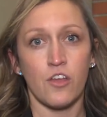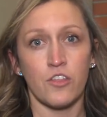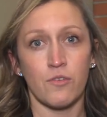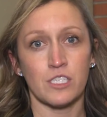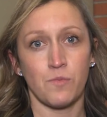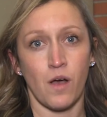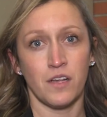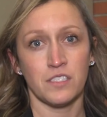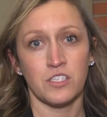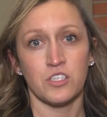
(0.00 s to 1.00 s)
The
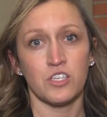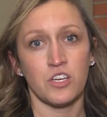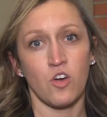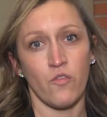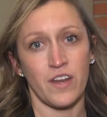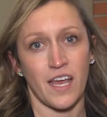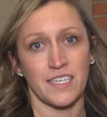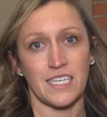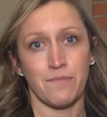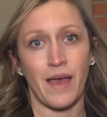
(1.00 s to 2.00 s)
response to the
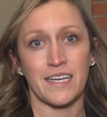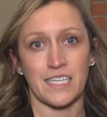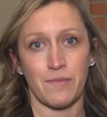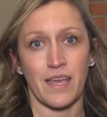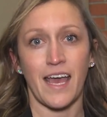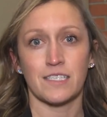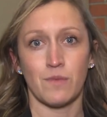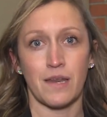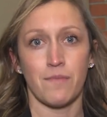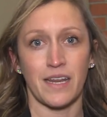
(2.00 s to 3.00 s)
COVID-19 pandemic has
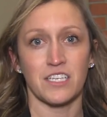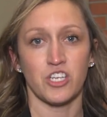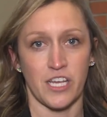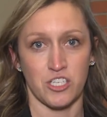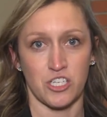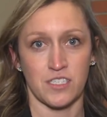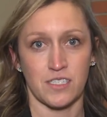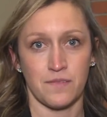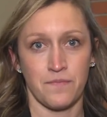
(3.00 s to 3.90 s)
meant many changes.